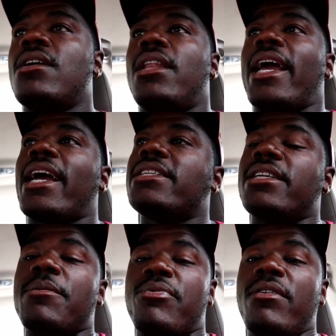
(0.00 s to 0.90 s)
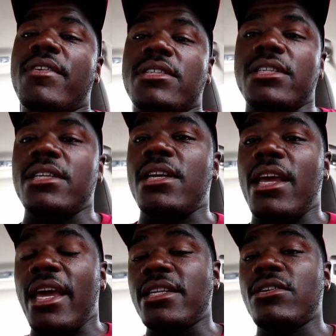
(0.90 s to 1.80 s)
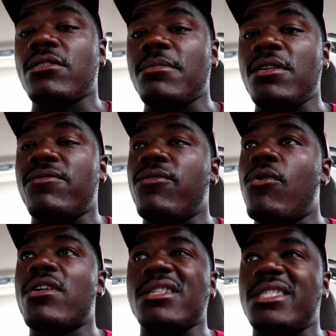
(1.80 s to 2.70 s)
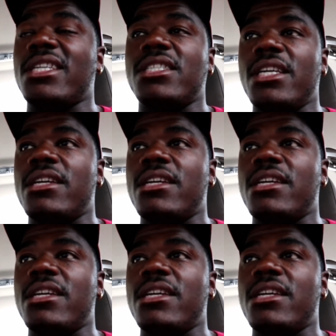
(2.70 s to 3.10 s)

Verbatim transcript: Like I said previously, it took me 4 to 6